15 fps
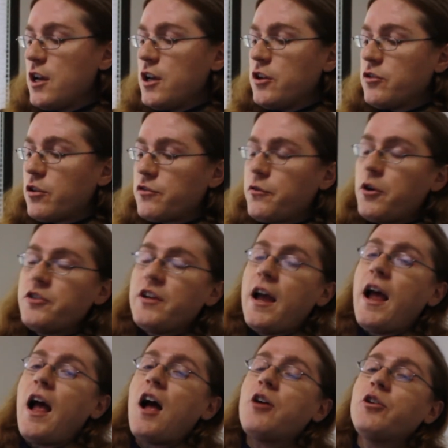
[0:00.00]
So as far as
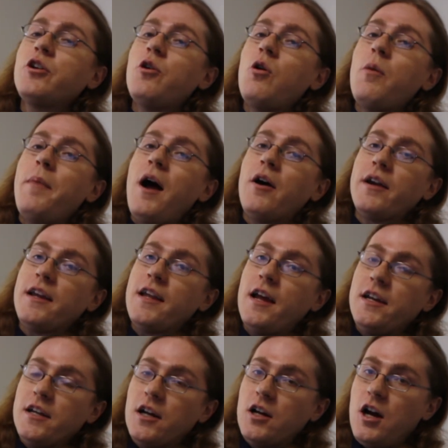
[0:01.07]
how to go about
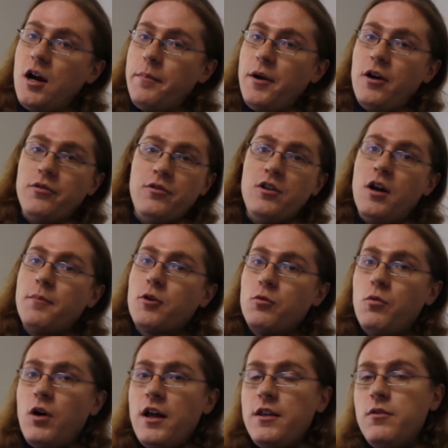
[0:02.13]
getting a compound, number
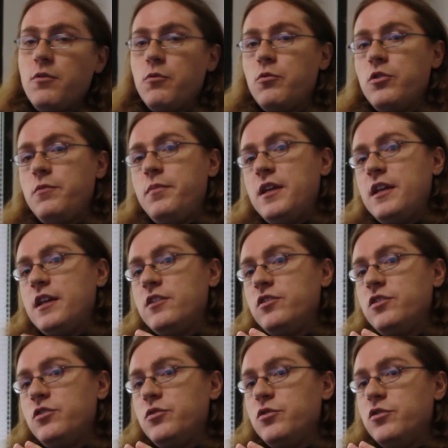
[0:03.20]
1 would be
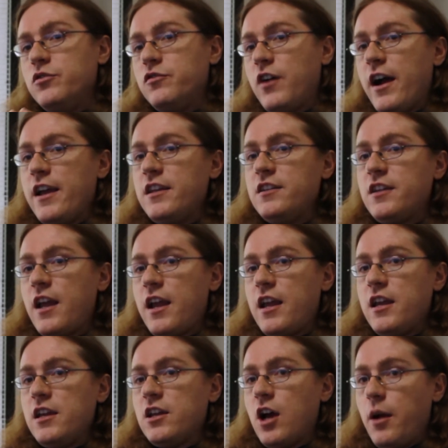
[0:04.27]
to find
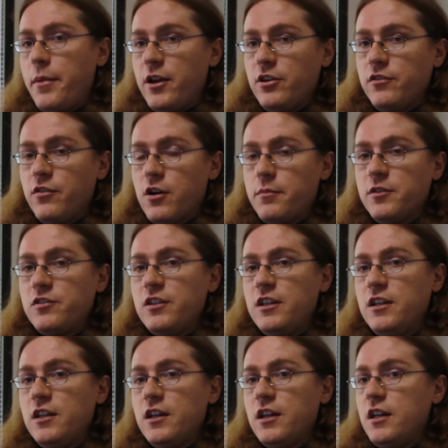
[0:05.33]
a compounding
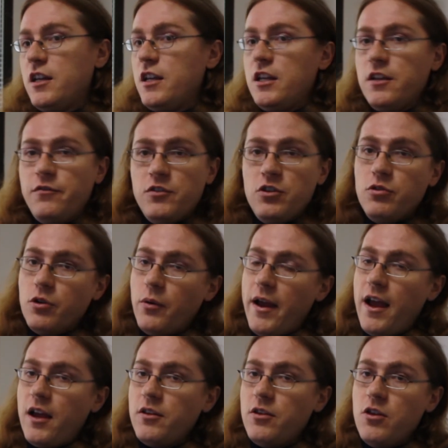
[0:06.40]
pharmacy. If you don't
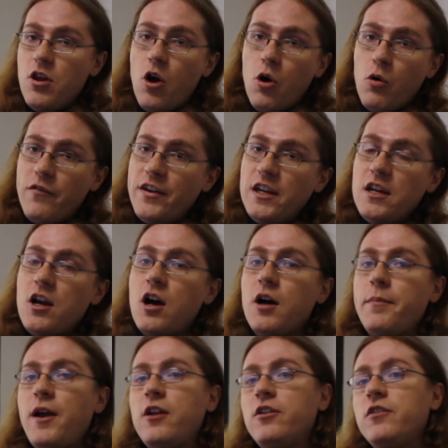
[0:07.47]
know of any
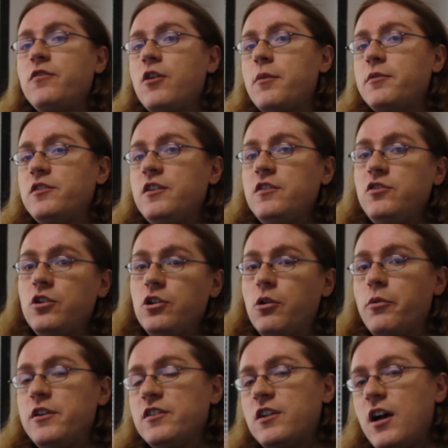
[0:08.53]
compounding pharmacies, you can
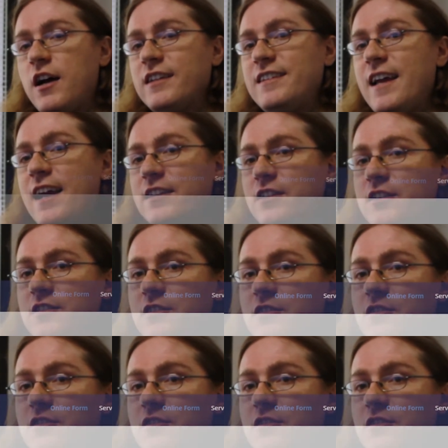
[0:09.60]
always contact us at